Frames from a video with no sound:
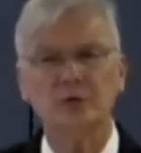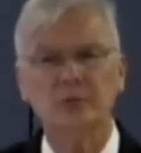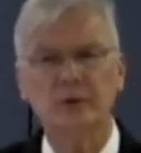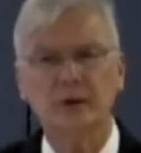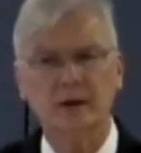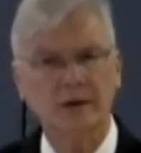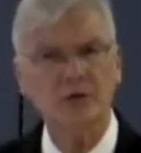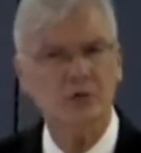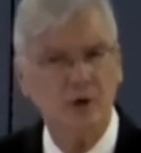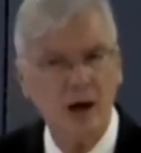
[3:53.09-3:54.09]
at least
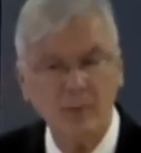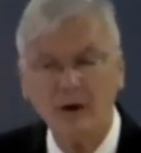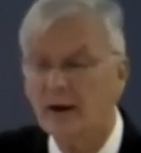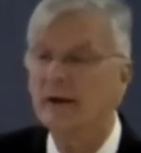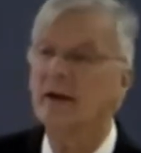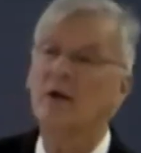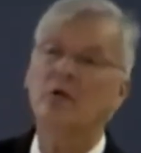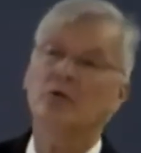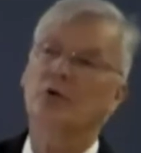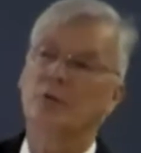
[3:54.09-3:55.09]
nominally held to
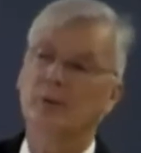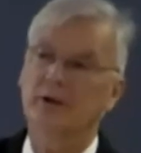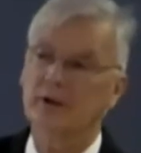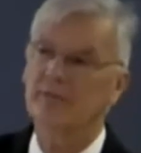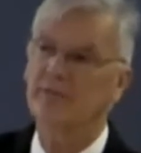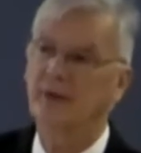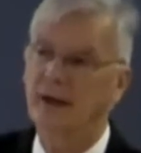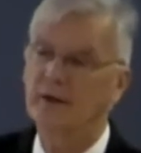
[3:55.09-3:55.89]
the belief that